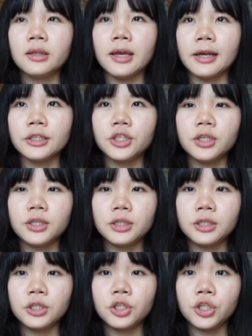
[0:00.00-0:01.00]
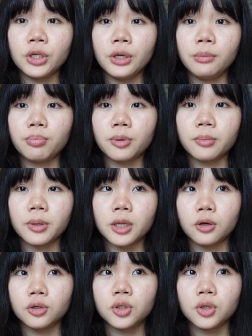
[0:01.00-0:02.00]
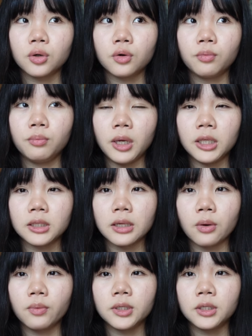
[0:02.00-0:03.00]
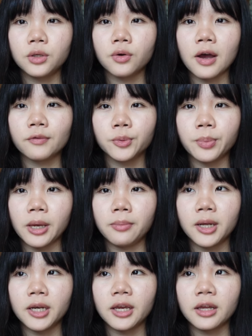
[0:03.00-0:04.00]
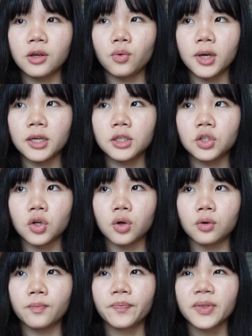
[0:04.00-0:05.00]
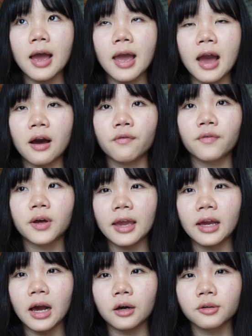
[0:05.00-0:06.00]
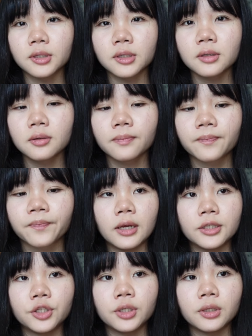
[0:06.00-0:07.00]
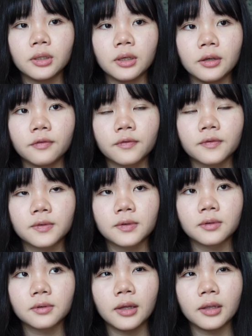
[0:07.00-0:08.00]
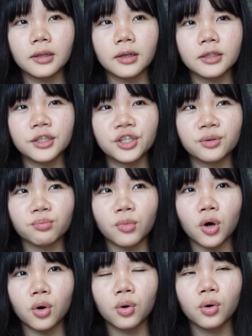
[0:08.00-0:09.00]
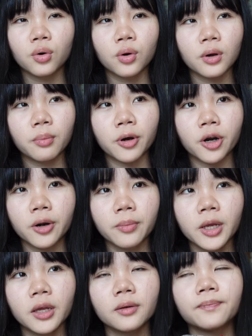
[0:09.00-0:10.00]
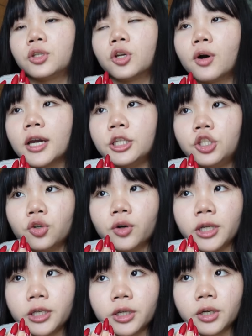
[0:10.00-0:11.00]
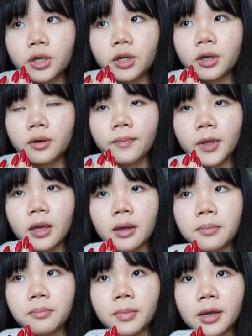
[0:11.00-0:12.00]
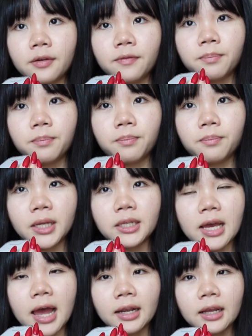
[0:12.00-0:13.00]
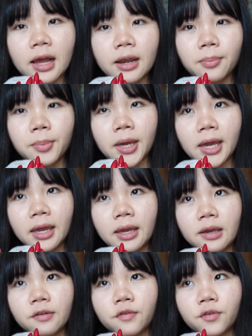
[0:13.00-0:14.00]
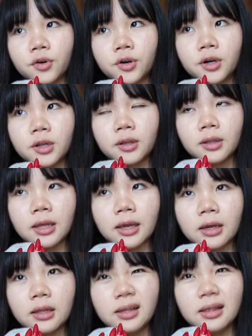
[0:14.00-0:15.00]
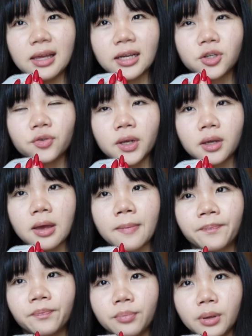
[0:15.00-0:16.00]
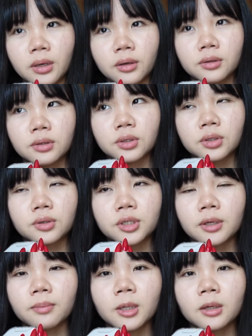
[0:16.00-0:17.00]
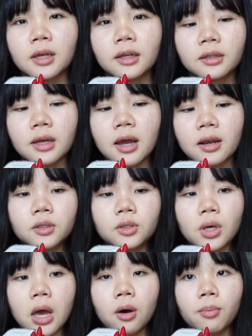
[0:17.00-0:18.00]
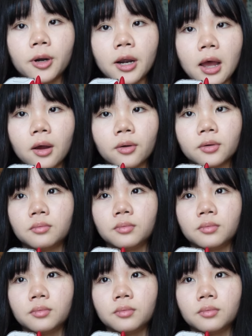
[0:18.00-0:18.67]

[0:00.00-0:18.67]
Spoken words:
that is cheap, but also means that we still have to pay money anyway. So I have a cousin that she lives in a small apartment. So I joined her, and my dad kind of pay for like electric bills or something like that to help her out,